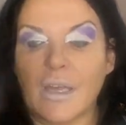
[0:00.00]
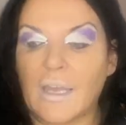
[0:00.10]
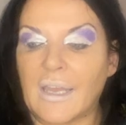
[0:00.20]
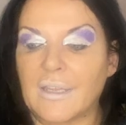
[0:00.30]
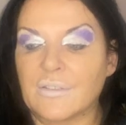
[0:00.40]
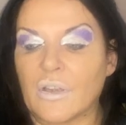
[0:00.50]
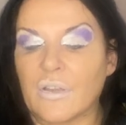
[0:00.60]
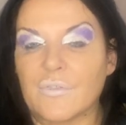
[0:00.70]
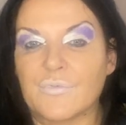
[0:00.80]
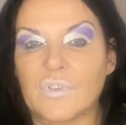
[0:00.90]
and
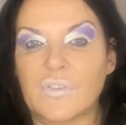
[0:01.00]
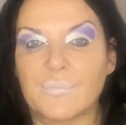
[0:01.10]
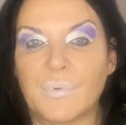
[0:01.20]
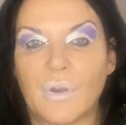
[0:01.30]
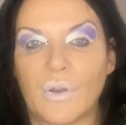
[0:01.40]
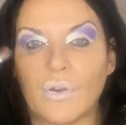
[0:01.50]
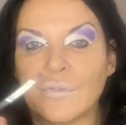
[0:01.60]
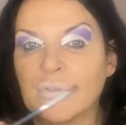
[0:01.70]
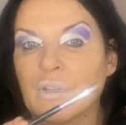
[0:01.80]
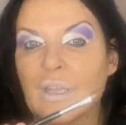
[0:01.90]
I've just put
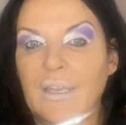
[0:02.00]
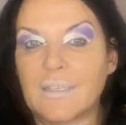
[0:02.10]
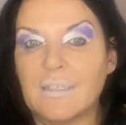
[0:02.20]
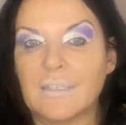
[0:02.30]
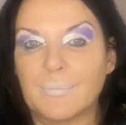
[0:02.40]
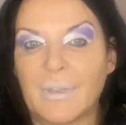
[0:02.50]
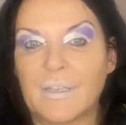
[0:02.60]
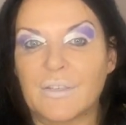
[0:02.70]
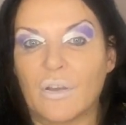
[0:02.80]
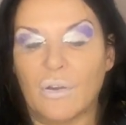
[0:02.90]
on a little
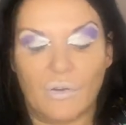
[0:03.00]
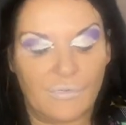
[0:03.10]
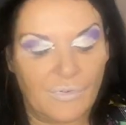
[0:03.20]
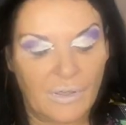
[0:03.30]
bit of,